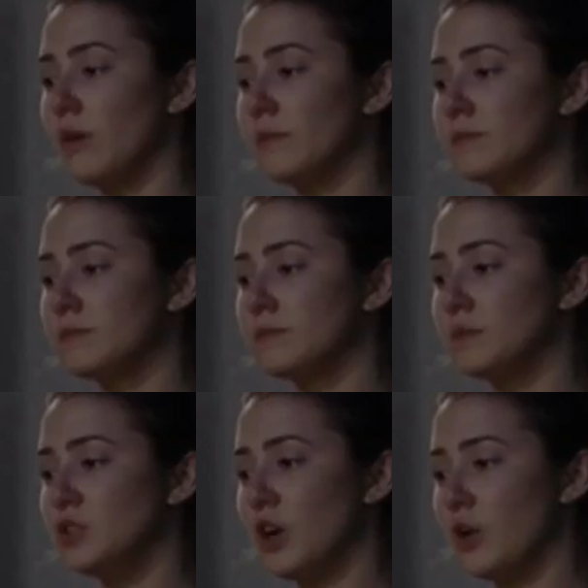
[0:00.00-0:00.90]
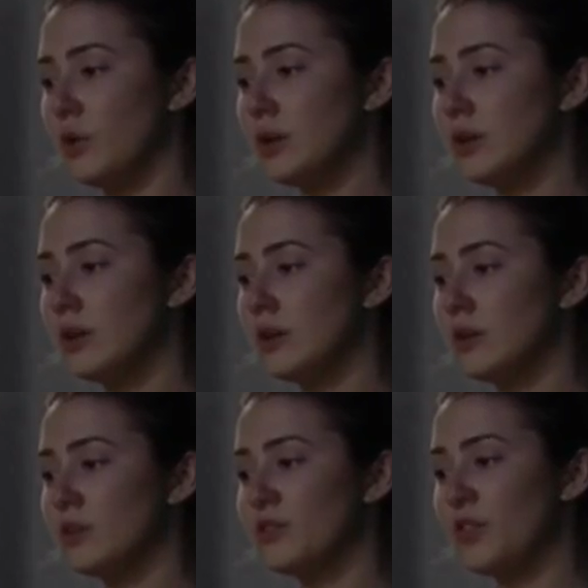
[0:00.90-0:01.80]
Come and sit down. No.
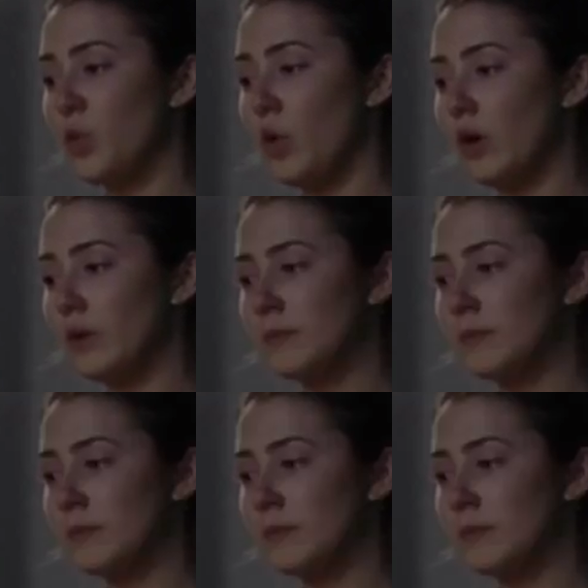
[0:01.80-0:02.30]
For what?